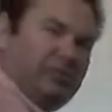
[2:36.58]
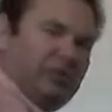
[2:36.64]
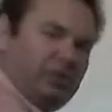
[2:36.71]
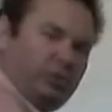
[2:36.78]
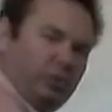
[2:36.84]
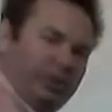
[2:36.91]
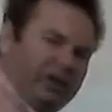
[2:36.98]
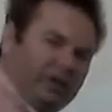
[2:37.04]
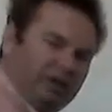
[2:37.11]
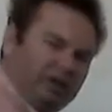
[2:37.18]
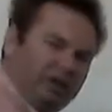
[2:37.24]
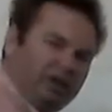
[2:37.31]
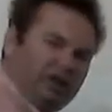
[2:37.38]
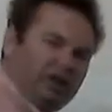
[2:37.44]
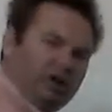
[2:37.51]
when you
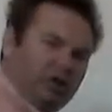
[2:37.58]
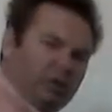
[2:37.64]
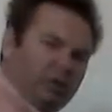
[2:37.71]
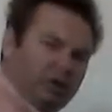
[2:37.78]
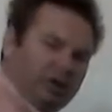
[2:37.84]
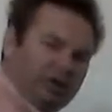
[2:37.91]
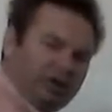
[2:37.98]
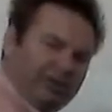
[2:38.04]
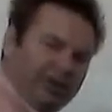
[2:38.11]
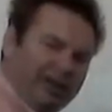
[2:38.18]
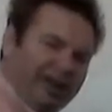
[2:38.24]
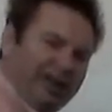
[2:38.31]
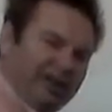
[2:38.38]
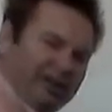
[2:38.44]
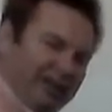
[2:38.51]
see a word that
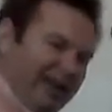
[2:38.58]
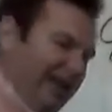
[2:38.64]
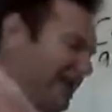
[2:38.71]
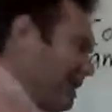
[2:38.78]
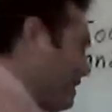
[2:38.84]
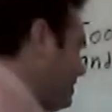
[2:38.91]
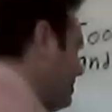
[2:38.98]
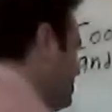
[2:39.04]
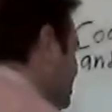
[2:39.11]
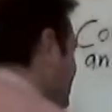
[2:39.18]
has and